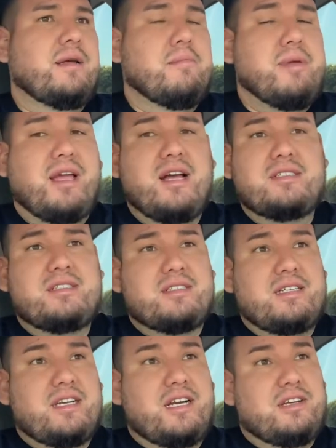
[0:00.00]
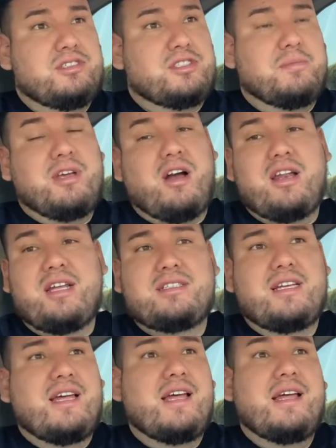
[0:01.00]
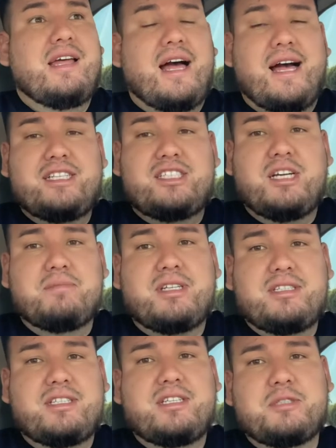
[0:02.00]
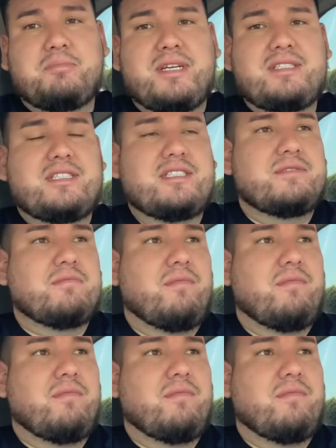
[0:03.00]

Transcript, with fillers: because to be honest, I jumped into this business